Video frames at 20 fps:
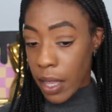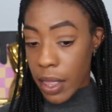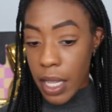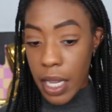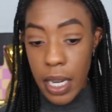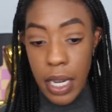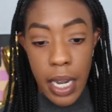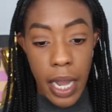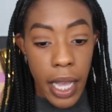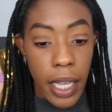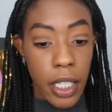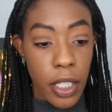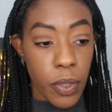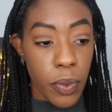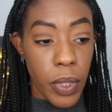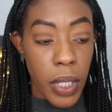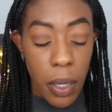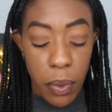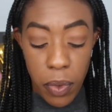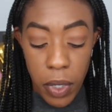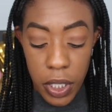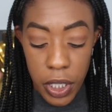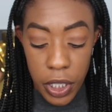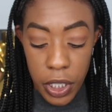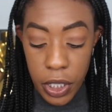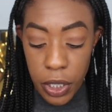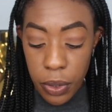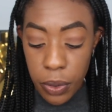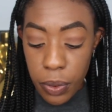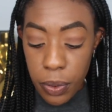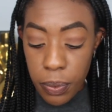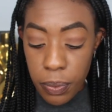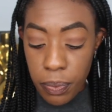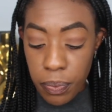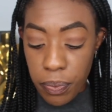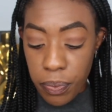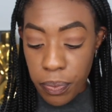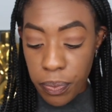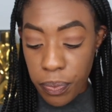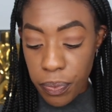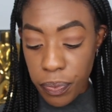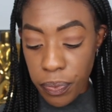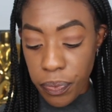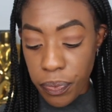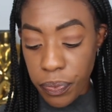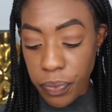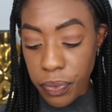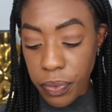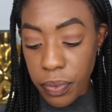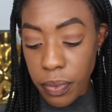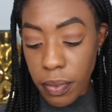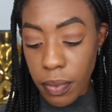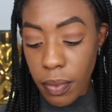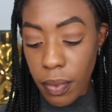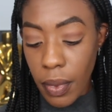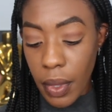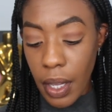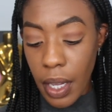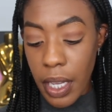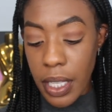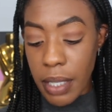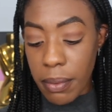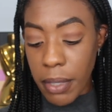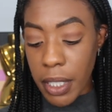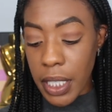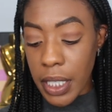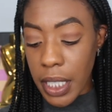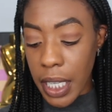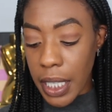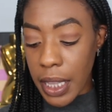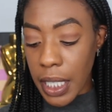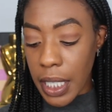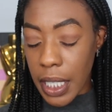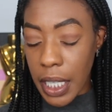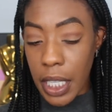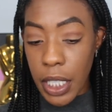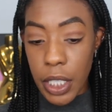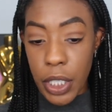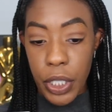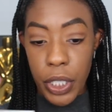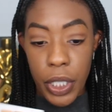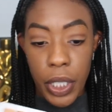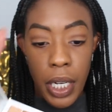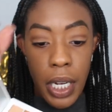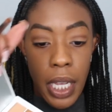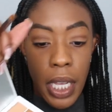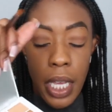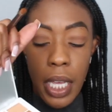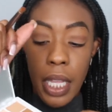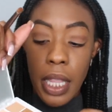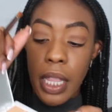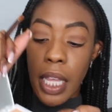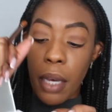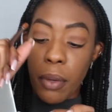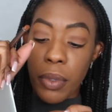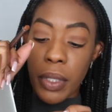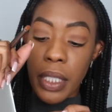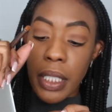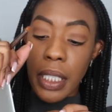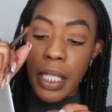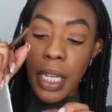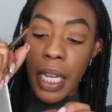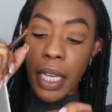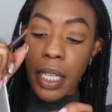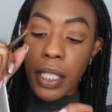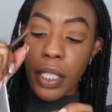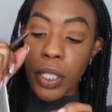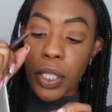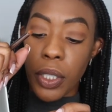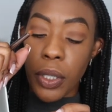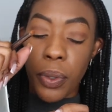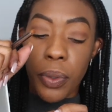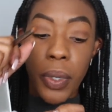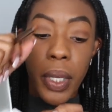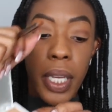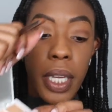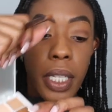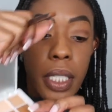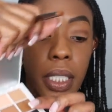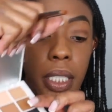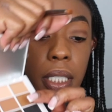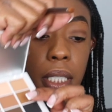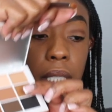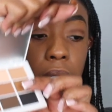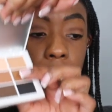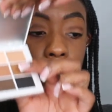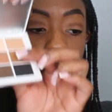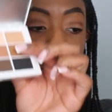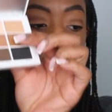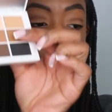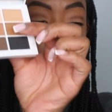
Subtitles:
And then next, what I want to do is I'm going to take the color that was next to it,